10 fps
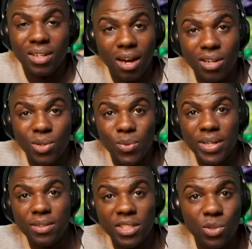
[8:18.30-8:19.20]

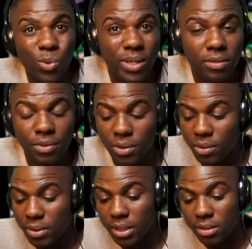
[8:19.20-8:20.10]
Hollywood is weird for
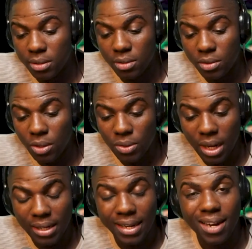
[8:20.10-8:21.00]
a reason, you know,
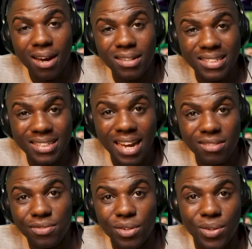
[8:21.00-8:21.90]
and they call it
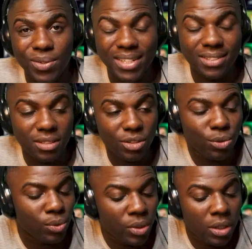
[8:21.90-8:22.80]
that for a reason
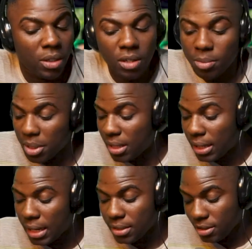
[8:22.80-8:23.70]
too. But yeah,
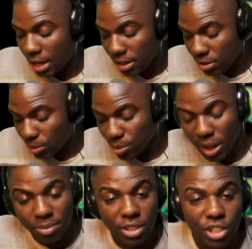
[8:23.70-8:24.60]
guys, like,
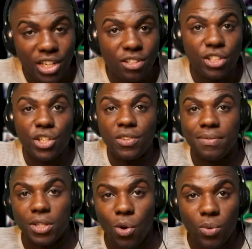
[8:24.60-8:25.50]
subscribe to the channel, share the
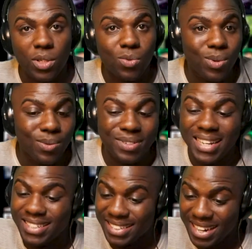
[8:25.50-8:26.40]
video with Wolf.
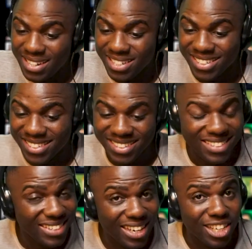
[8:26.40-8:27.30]
Let's get this.
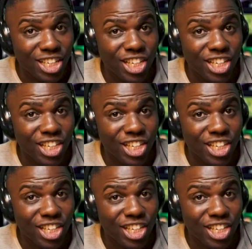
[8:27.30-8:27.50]
Yeah.